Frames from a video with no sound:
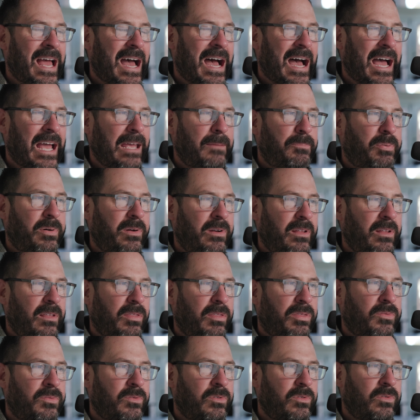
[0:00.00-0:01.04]
I put it
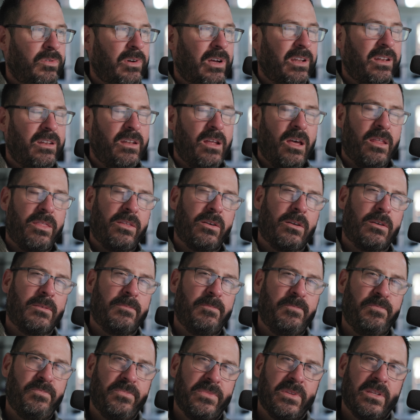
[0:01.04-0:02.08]
through another
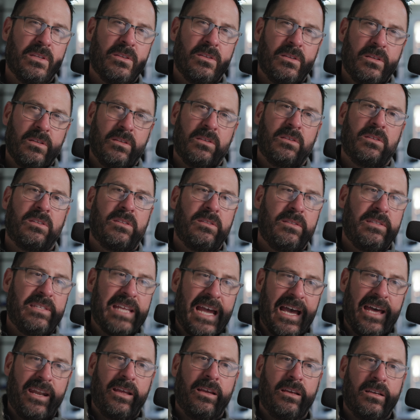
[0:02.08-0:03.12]

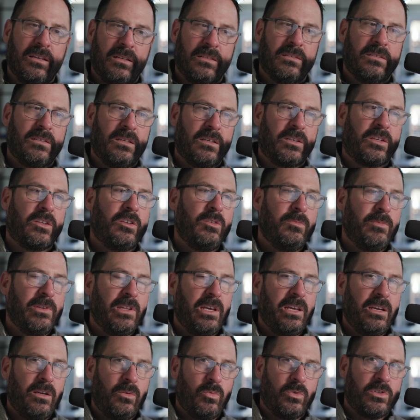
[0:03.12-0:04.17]
data
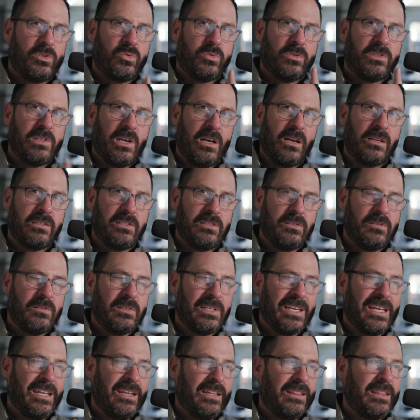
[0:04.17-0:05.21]
accumulator, which we'll talk to
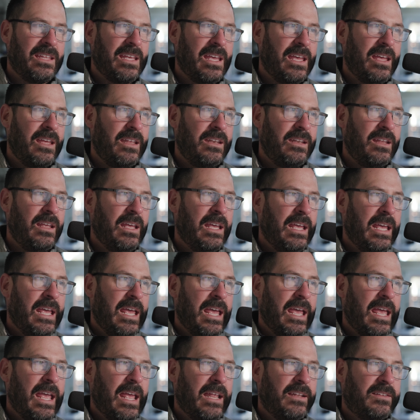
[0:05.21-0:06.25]
again at the end.
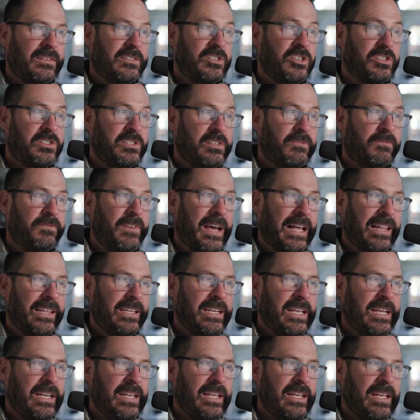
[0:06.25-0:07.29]
It's just to
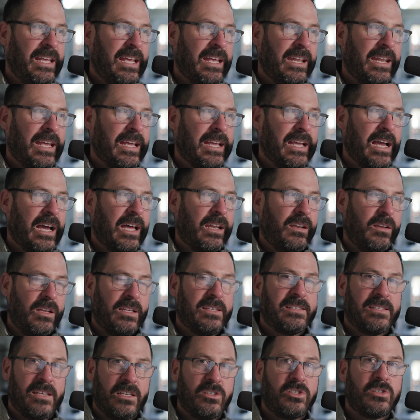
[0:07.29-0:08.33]
validate it, and I got
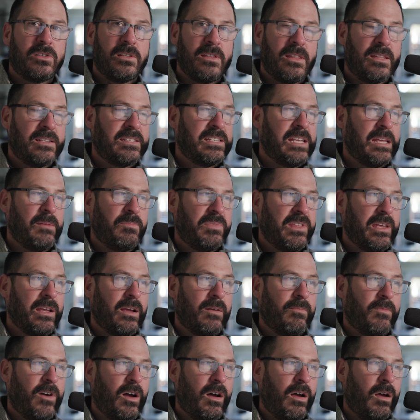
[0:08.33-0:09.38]
essentially the same thing.
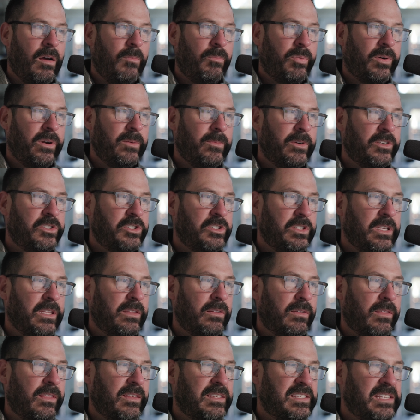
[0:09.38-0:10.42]
I'm pretty much
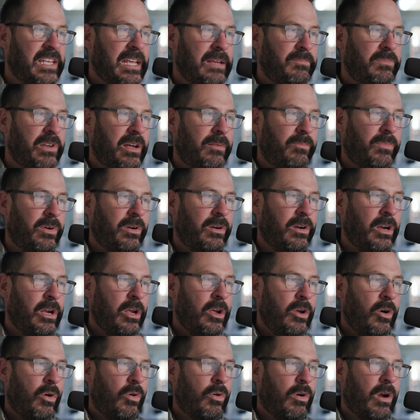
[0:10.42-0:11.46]
either the same number
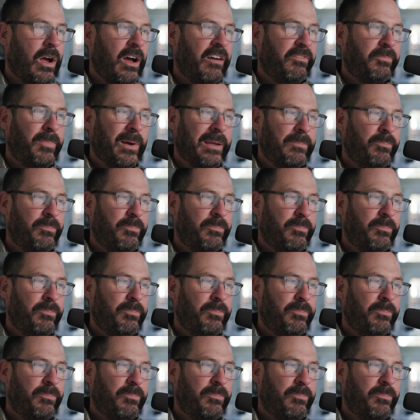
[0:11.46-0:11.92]
or off by